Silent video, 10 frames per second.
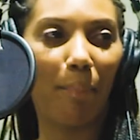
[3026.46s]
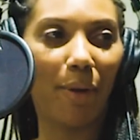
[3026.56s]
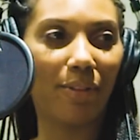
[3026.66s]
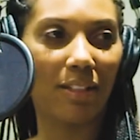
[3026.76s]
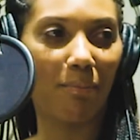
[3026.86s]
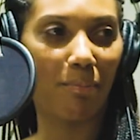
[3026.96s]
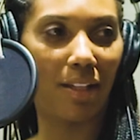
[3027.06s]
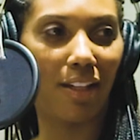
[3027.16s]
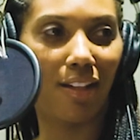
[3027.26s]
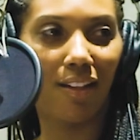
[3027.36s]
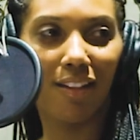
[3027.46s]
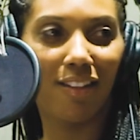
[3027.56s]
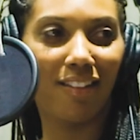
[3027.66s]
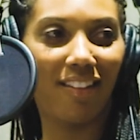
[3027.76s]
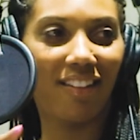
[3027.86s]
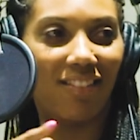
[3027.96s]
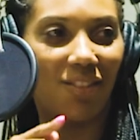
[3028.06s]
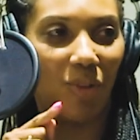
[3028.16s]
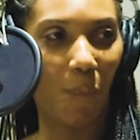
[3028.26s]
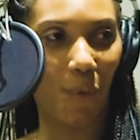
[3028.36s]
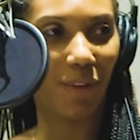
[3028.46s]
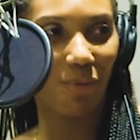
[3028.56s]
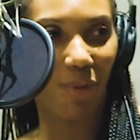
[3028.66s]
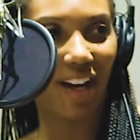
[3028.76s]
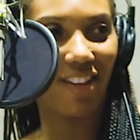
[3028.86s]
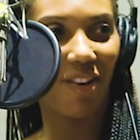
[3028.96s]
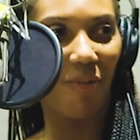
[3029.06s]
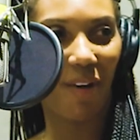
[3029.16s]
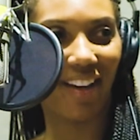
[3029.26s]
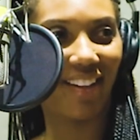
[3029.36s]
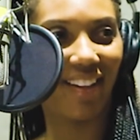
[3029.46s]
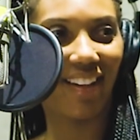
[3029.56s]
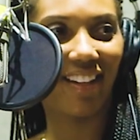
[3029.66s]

person be the one right away